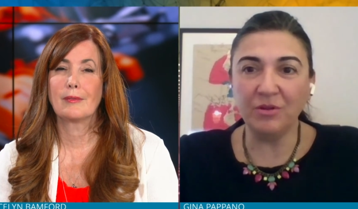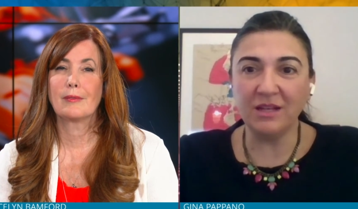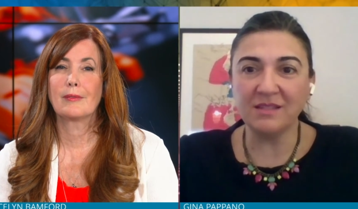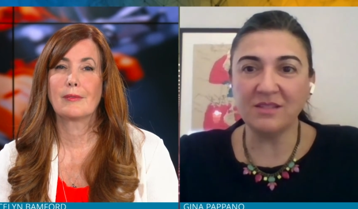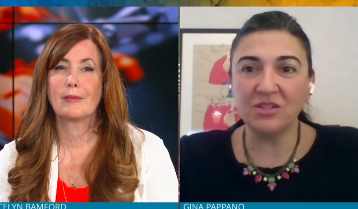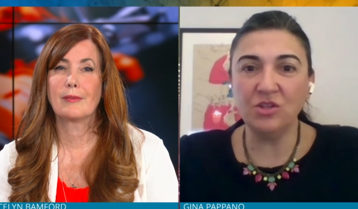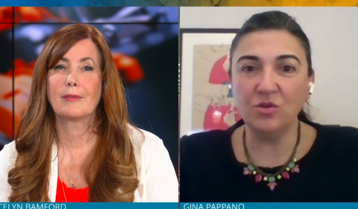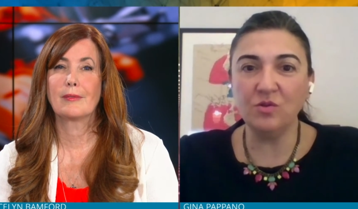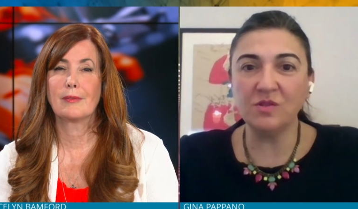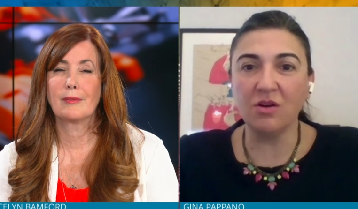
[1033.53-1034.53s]
Speaker 1: us to
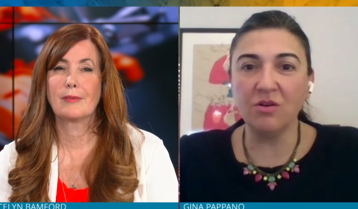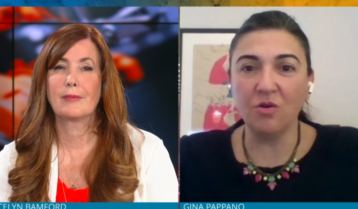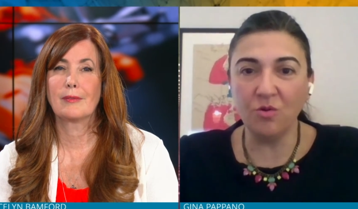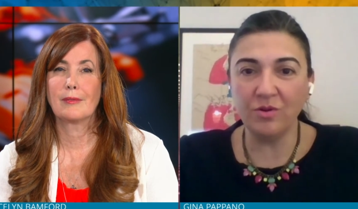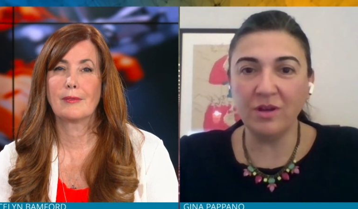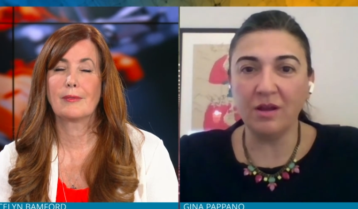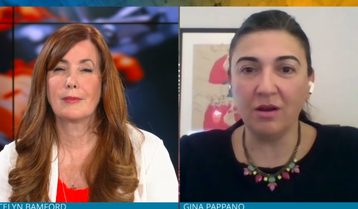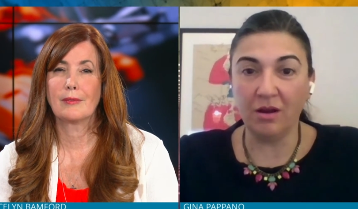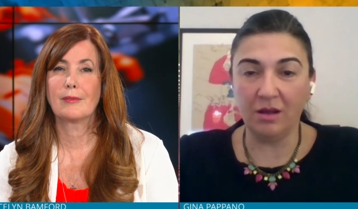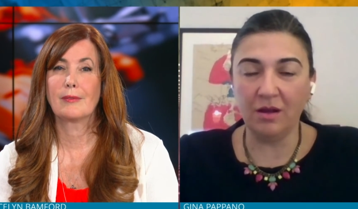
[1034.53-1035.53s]
use our own
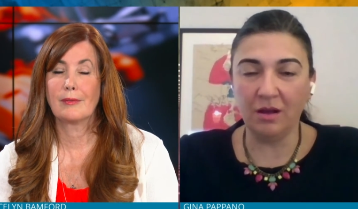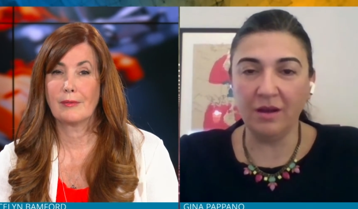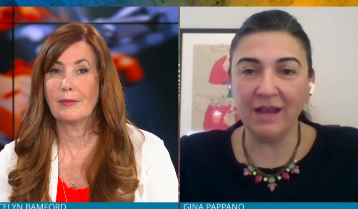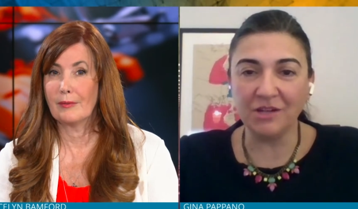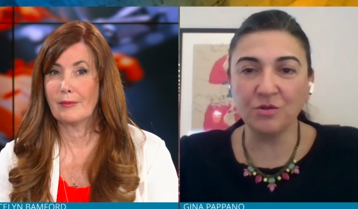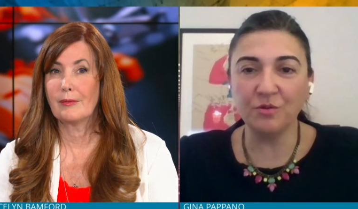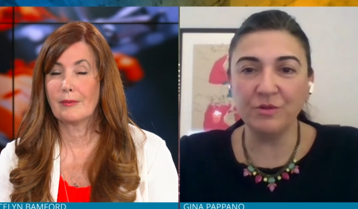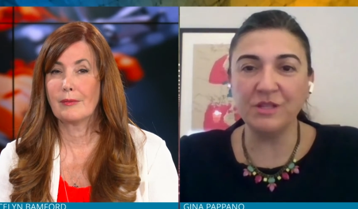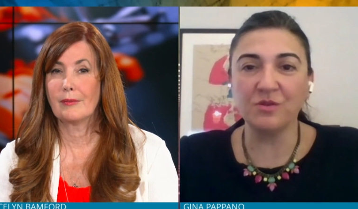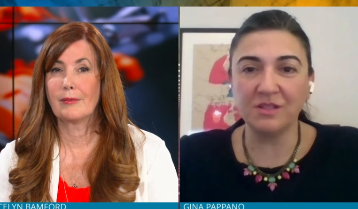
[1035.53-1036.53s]
natural
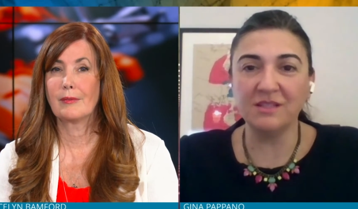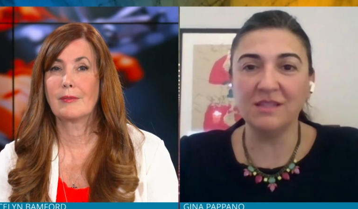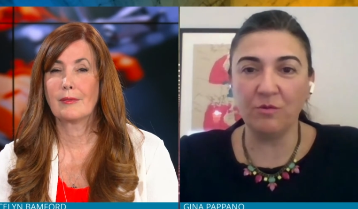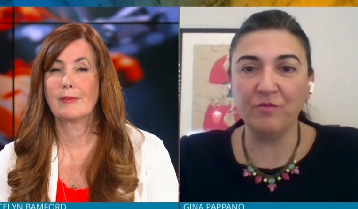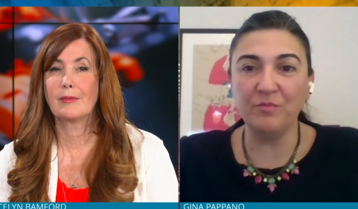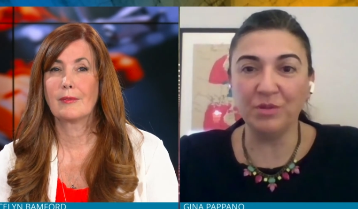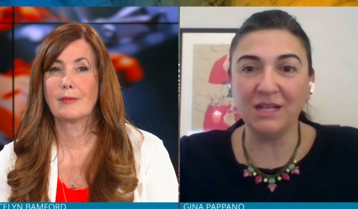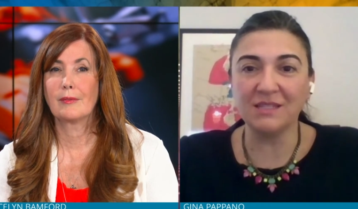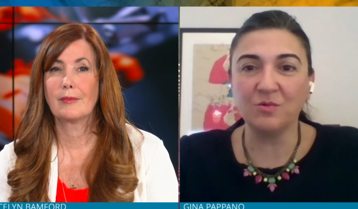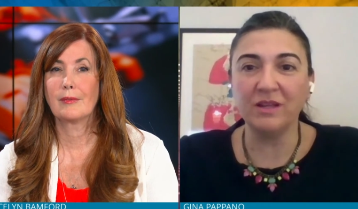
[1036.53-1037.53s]
resources that we've been
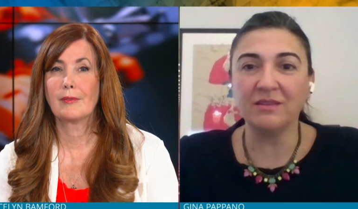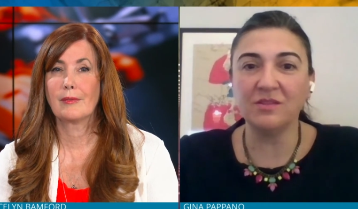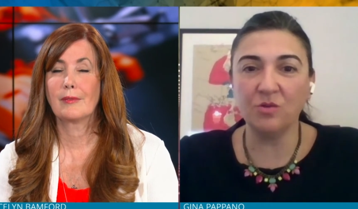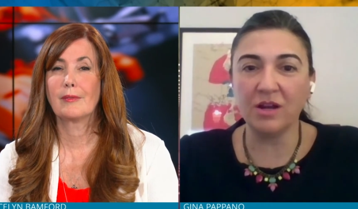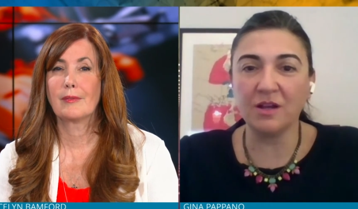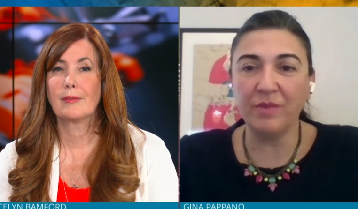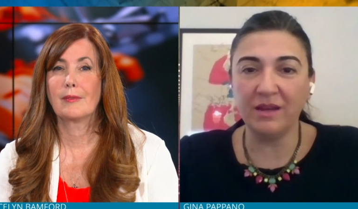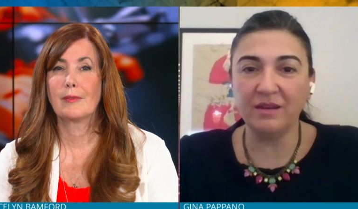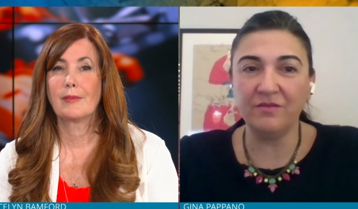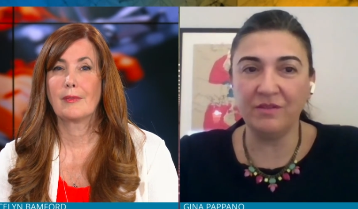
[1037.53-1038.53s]
blessed with to our
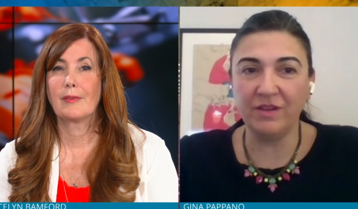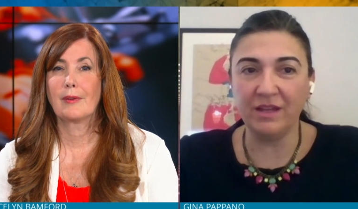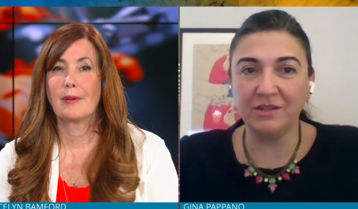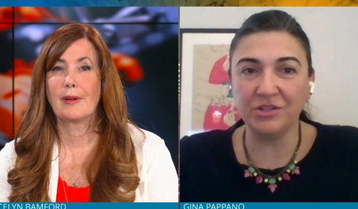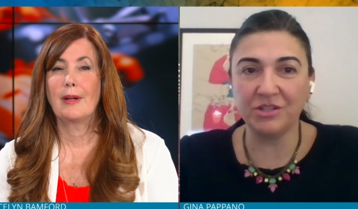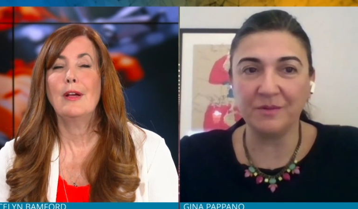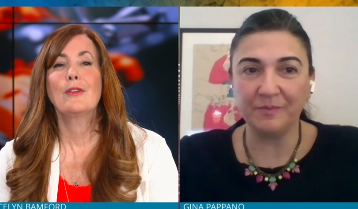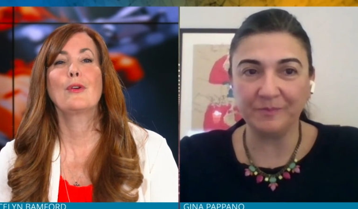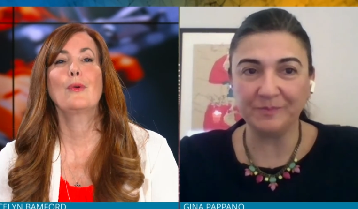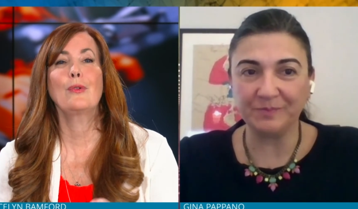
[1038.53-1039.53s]
competitive advantage.
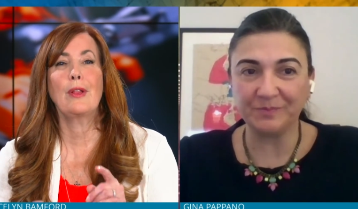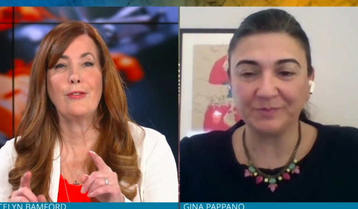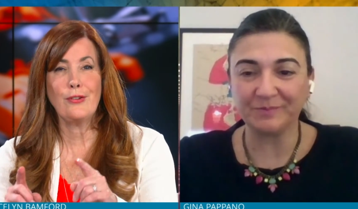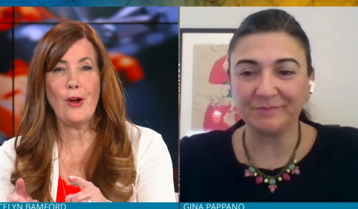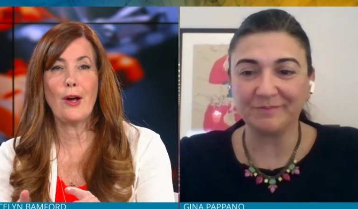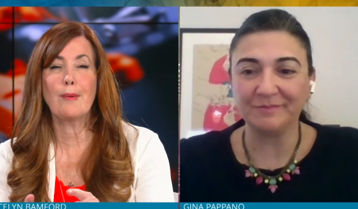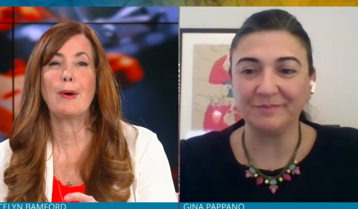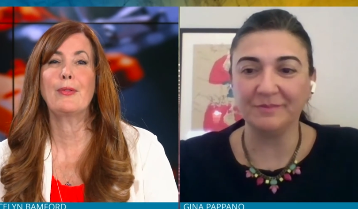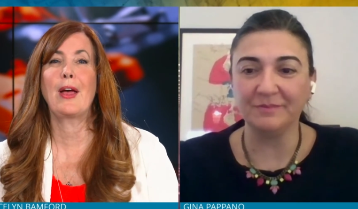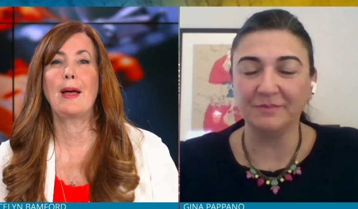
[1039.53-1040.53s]
Speaker 2: So let's talk
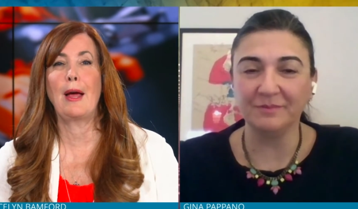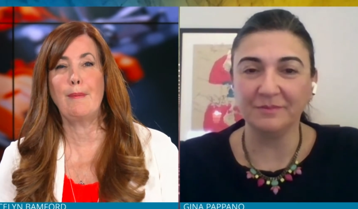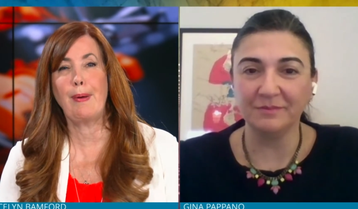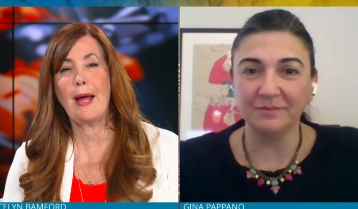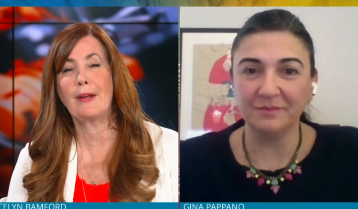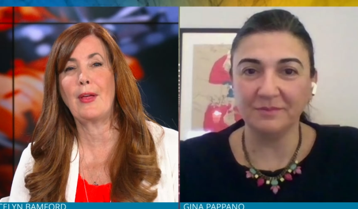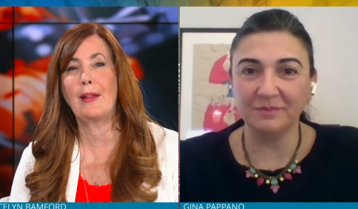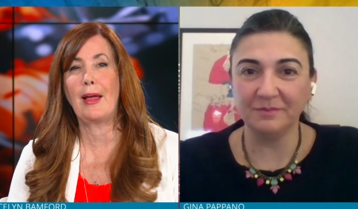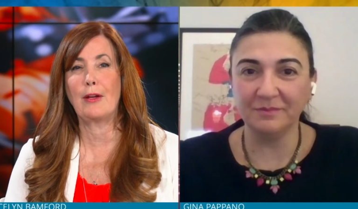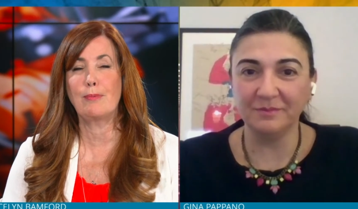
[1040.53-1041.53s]
about that, unpack
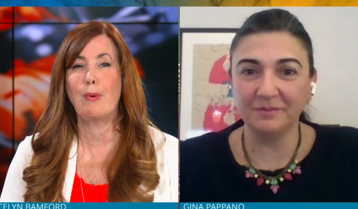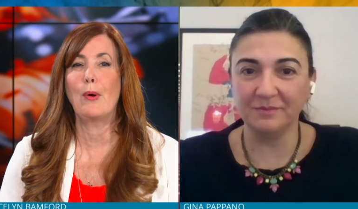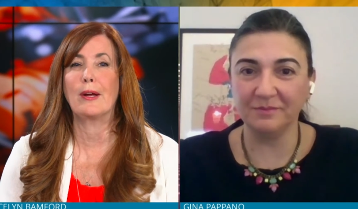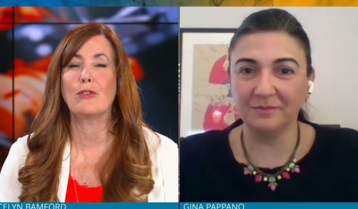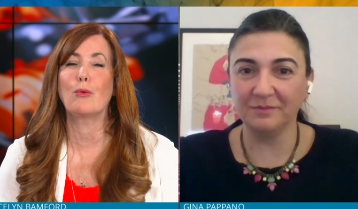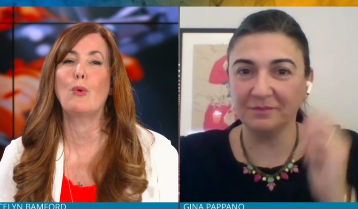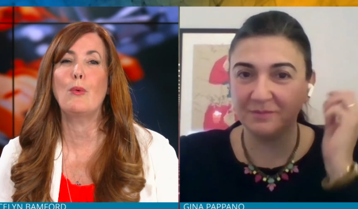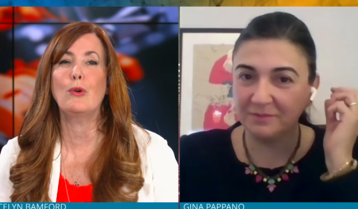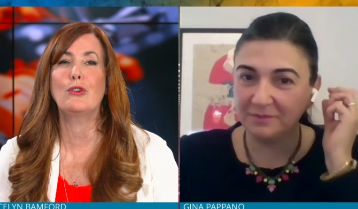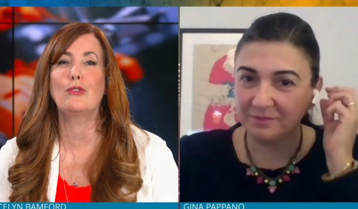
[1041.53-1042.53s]
that last point. So,
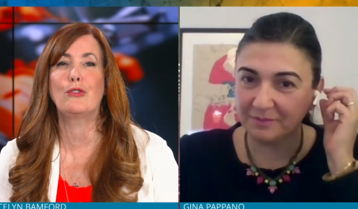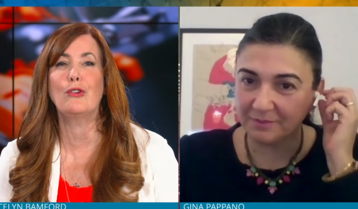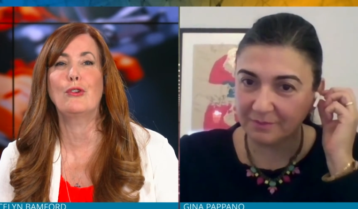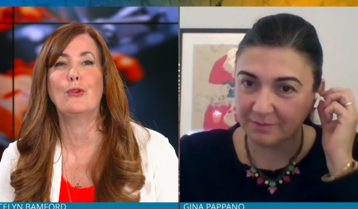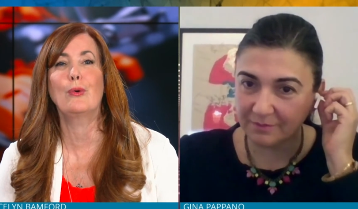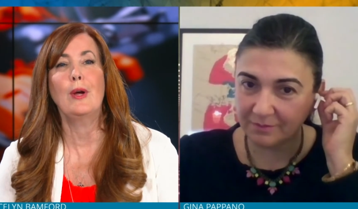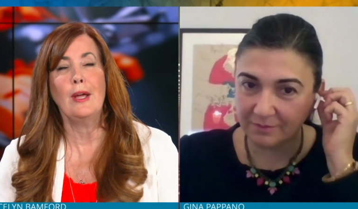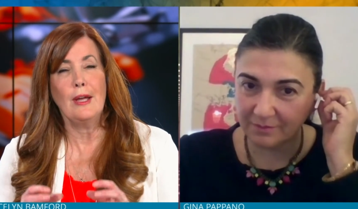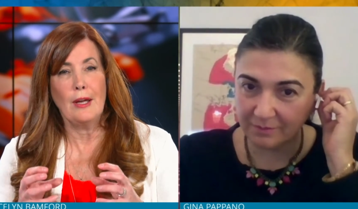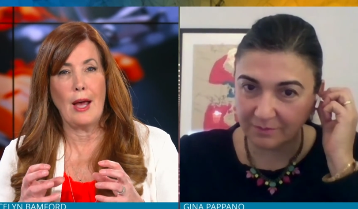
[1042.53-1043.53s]
what would you do
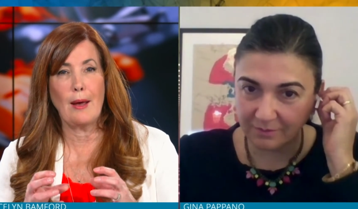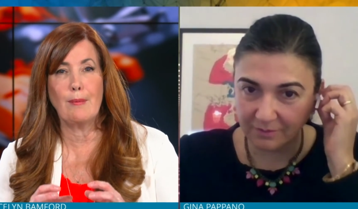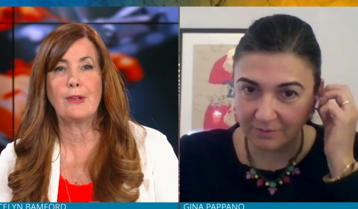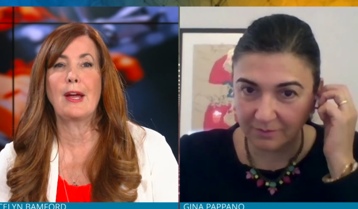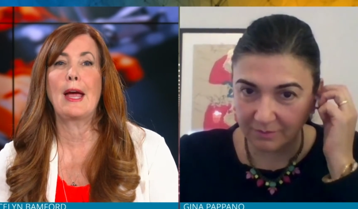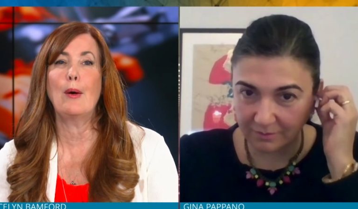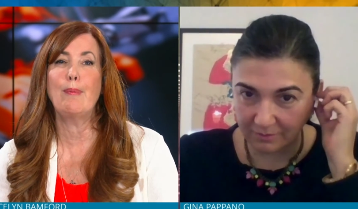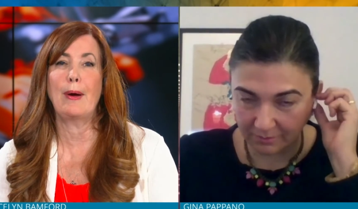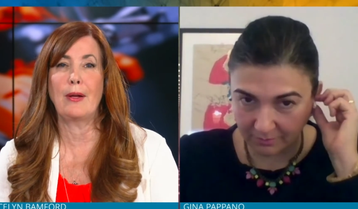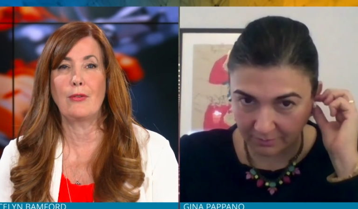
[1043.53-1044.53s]
um, to
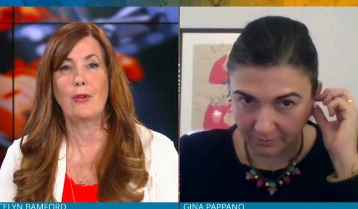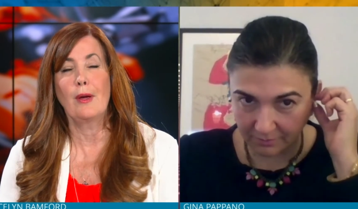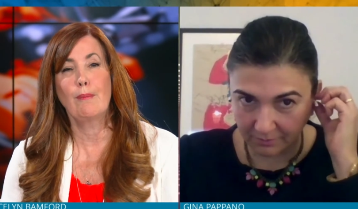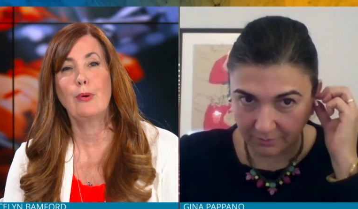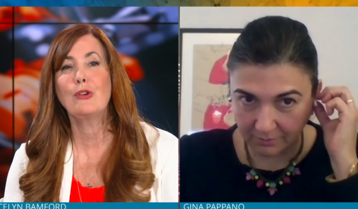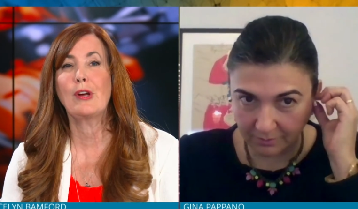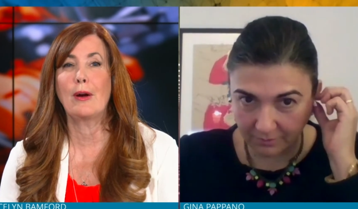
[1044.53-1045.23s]
help us push